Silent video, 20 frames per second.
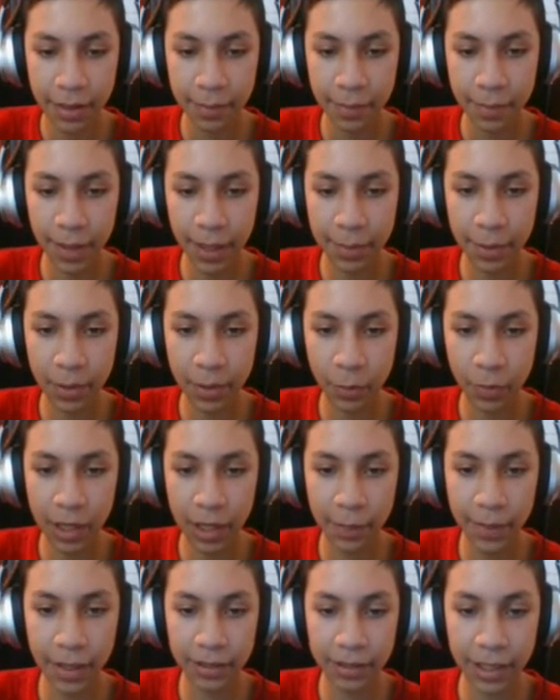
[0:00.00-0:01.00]
but i'm not worried
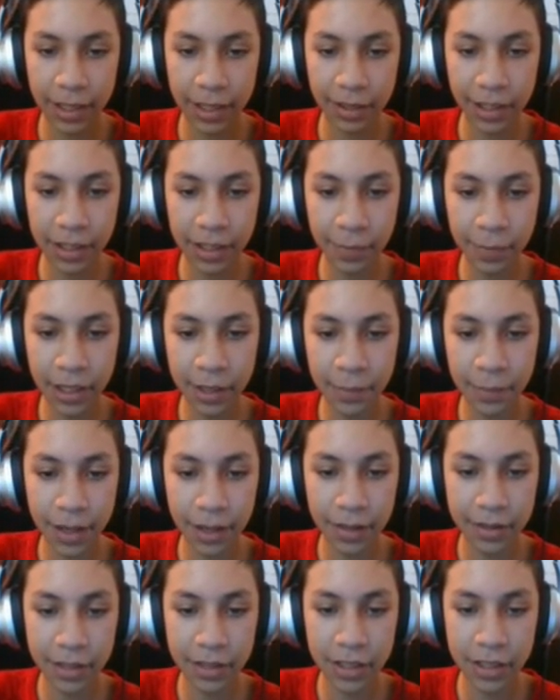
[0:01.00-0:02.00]
about that all i'm worried
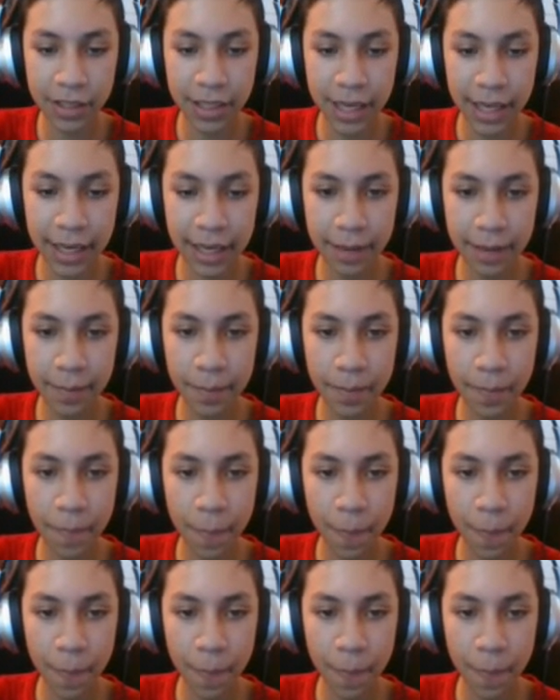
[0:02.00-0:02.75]
about is just getting